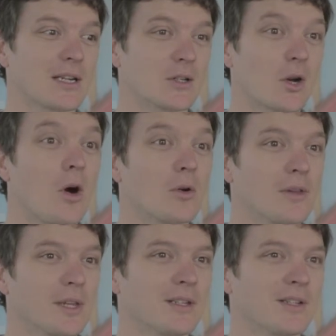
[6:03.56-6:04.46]
get as cold
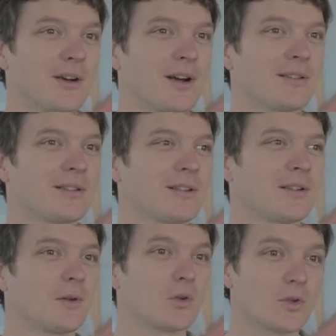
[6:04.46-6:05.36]
on the inside,
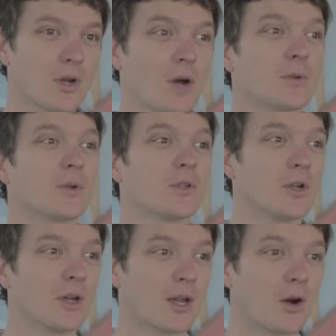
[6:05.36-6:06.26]
which also helps because you
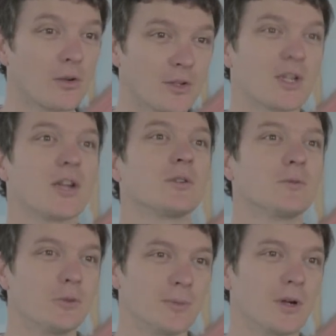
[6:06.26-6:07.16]
don't get condensation
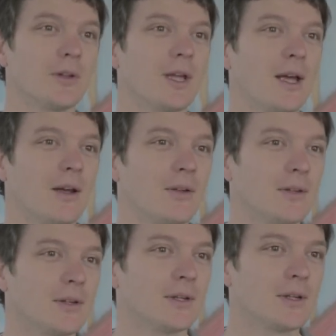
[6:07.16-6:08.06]
forming on
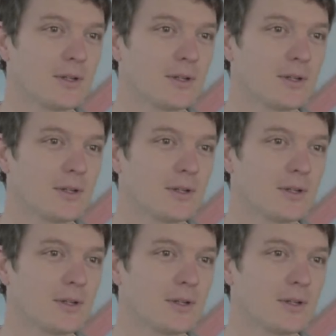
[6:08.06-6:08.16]
the